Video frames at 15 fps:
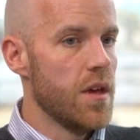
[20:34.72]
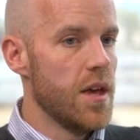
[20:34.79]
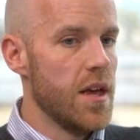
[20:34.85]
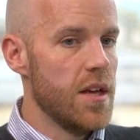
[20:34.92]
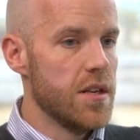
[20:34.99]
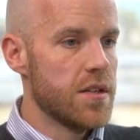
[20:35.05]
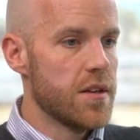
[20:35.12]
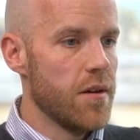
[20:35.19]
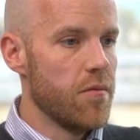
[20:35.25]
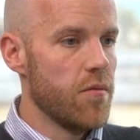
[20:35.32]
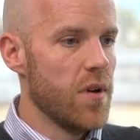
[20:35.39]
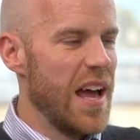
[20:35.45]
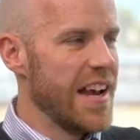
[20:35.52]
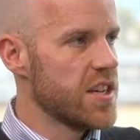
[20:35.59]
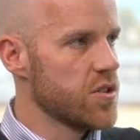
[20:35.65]
is
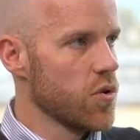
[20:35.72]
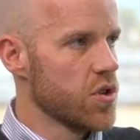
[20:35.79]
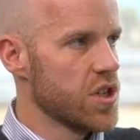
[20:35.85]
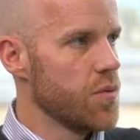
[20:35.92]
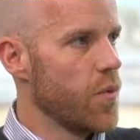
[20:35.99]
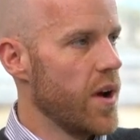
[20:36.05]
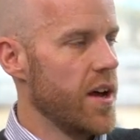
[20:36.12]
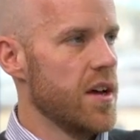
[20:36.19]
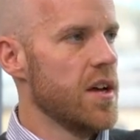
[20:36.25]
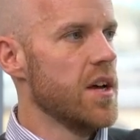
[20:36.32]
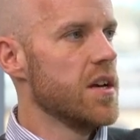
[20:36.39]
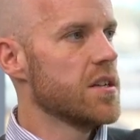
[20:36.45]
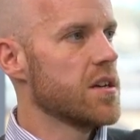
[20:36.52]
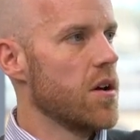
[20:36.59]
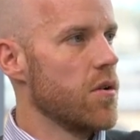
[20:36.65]
extortionware.
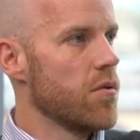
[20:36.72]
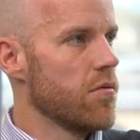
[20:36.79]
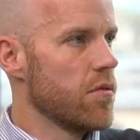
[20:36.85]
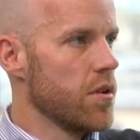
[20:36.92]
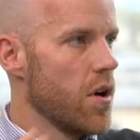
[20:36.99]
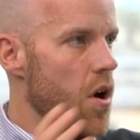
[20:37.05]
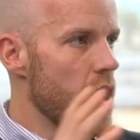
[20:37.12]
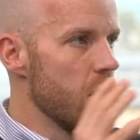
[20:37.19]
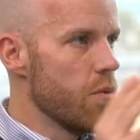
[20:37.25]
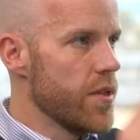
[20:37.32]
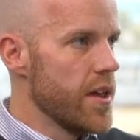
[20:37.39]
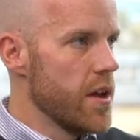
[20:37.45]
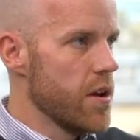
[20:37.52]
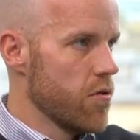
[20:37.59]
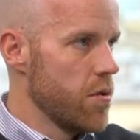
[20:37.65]
So not only will
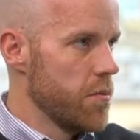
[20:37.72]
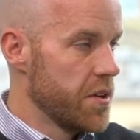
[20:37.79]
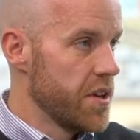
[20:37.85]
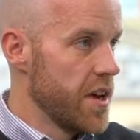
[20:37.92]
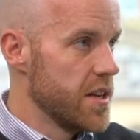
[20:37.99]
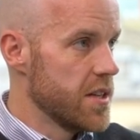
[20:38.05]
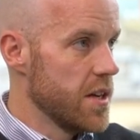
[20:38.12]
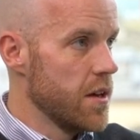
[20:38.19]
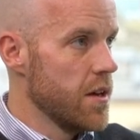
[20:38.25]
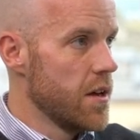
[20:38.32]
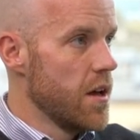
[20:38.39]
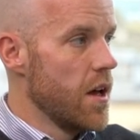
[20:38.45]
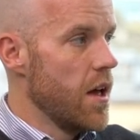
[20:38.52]
they encrypt the data,